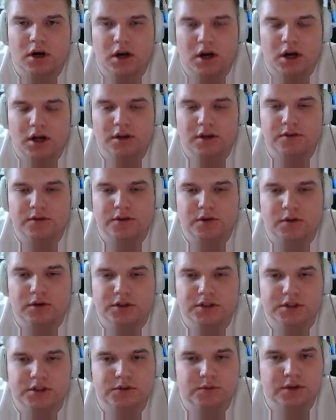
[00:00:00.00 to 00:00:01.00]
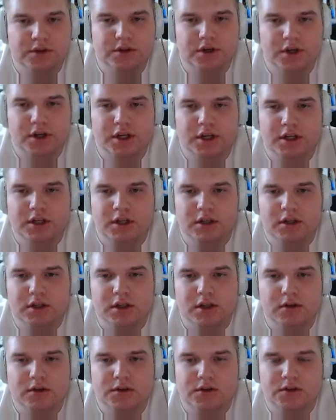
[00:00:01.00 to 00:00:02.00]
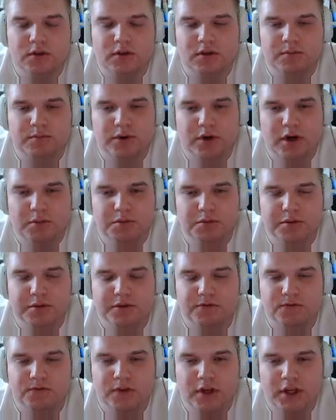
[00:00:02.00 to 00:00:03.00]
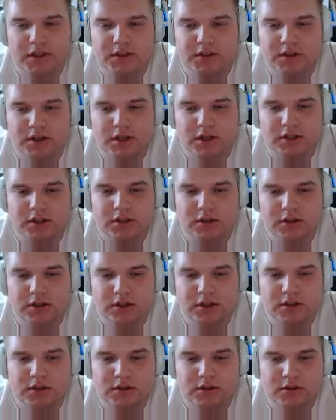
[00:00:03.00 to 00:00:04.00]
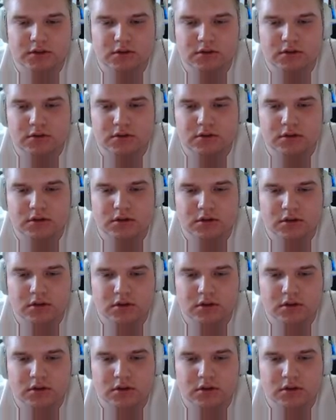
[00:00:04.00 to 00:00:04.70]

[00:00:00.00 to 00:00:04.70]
The question is whether I hit it. Yeah, so probably face, actually. So